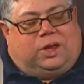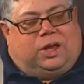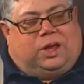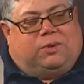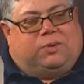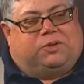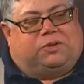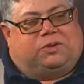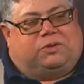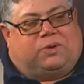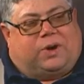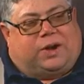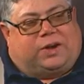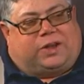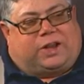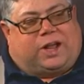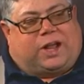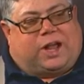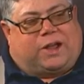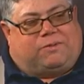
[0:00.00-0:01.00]
It was
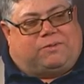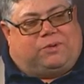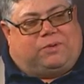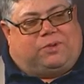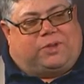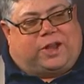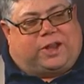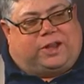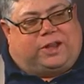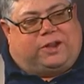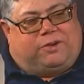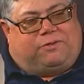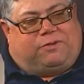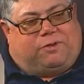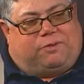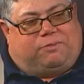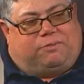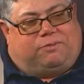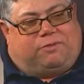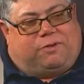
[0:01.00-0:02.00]
great to have you. Thank you
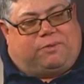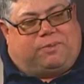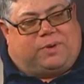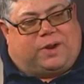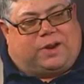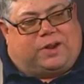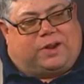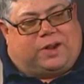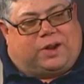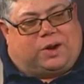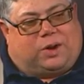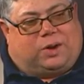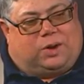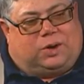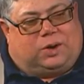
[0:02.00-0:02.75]
for being here.